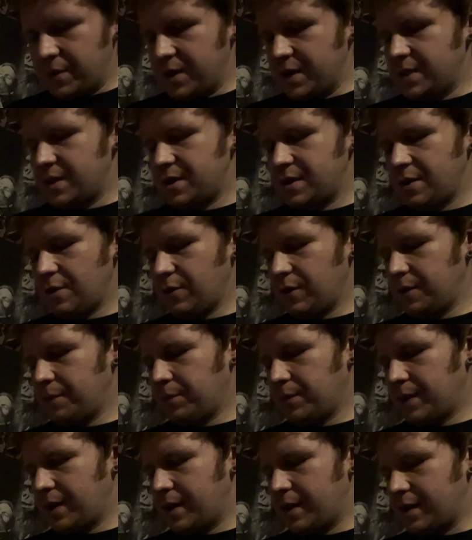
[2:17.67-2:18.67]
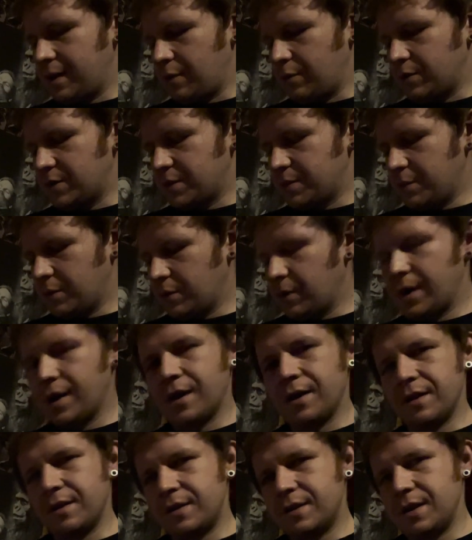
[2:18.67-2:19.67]
this is the only blend I will smoke right out
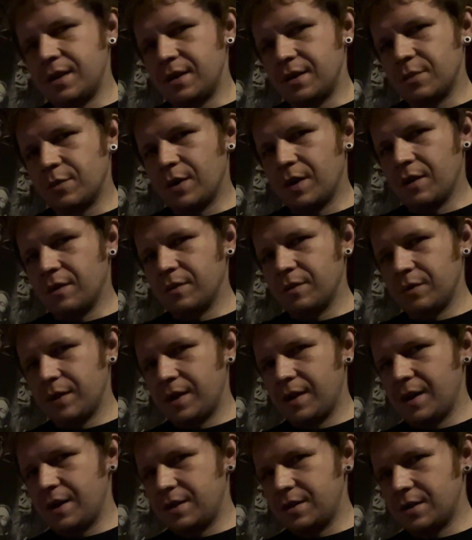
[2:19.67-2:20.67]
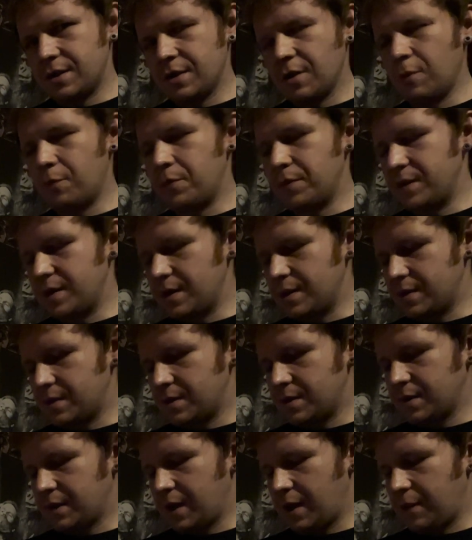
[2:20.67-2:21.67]
of the tin as well. And I just opened this.
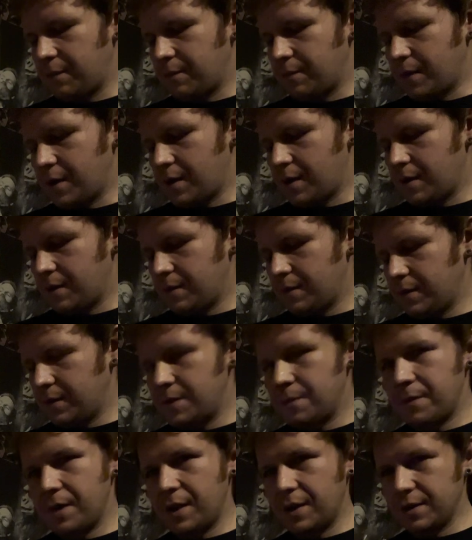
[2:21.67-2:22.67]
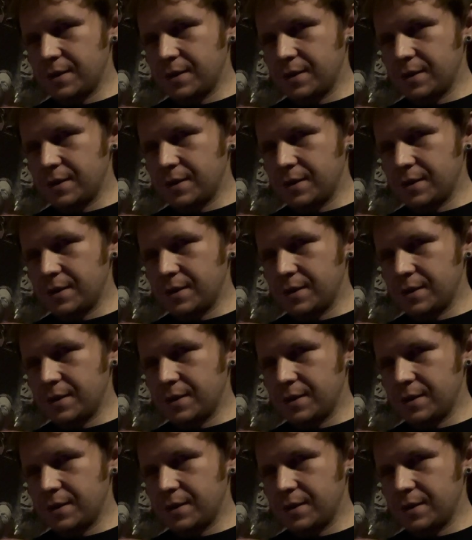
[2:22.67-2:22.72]
This came in the mail